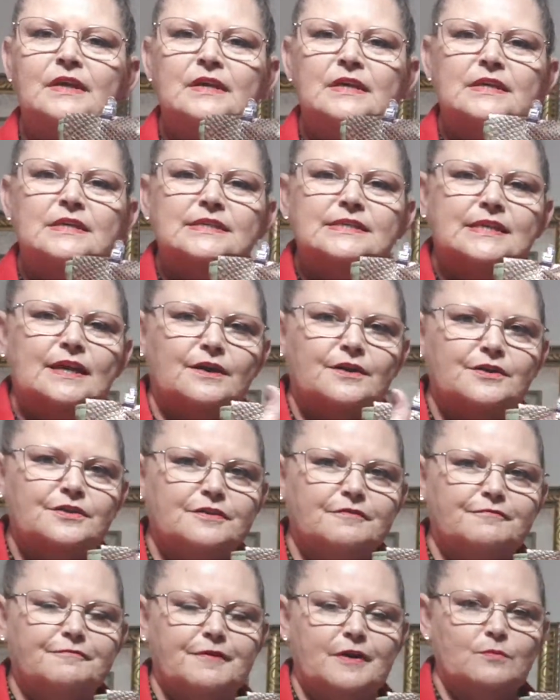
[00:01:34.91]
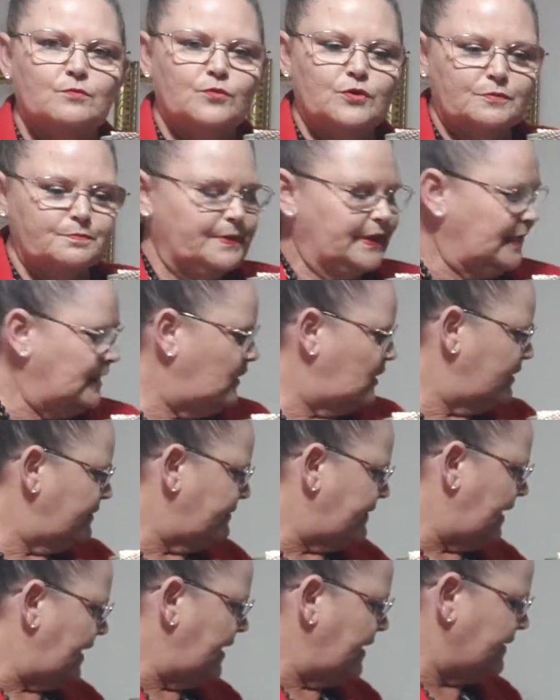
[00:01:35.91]
So the front would be like
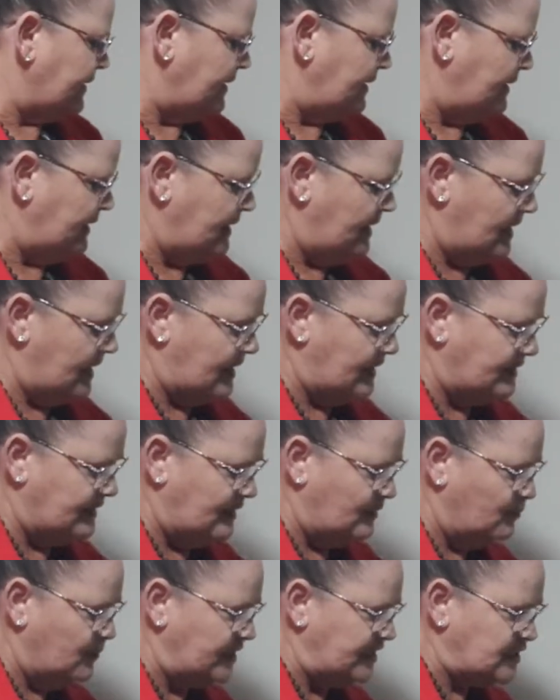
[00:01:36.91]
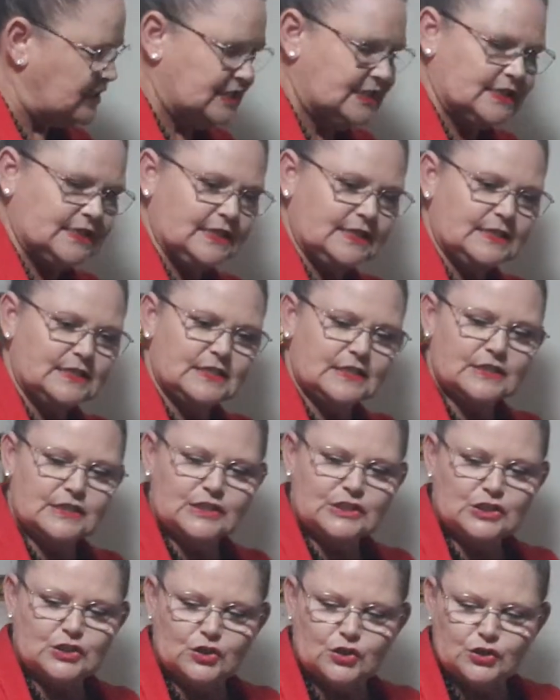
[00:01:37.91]
that, and then we just need to
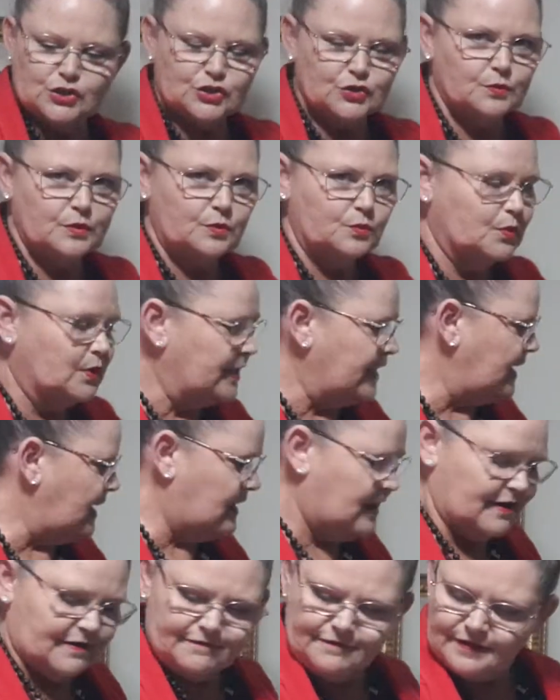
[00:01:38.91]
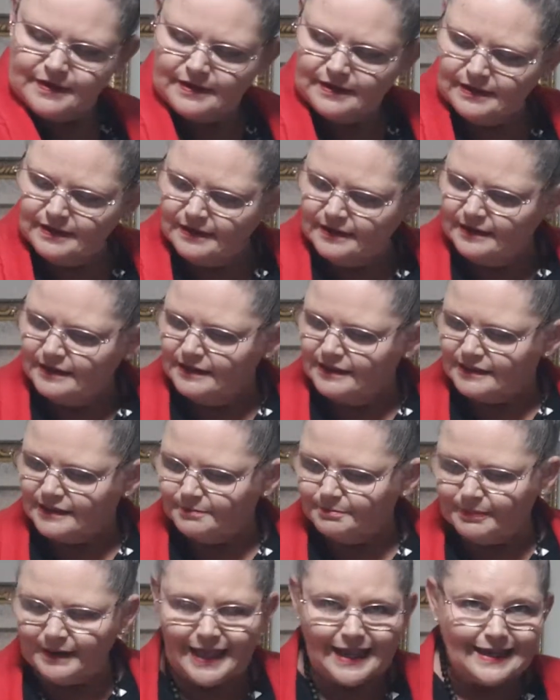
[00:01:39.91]
decide, do we want to have the
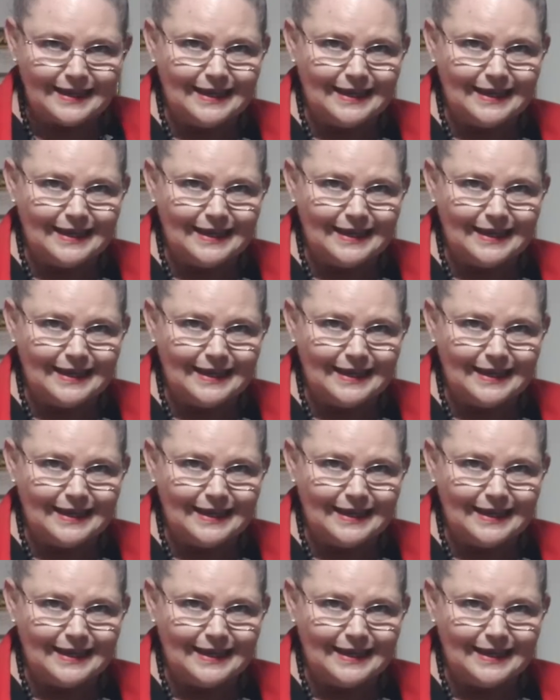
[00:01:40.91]
black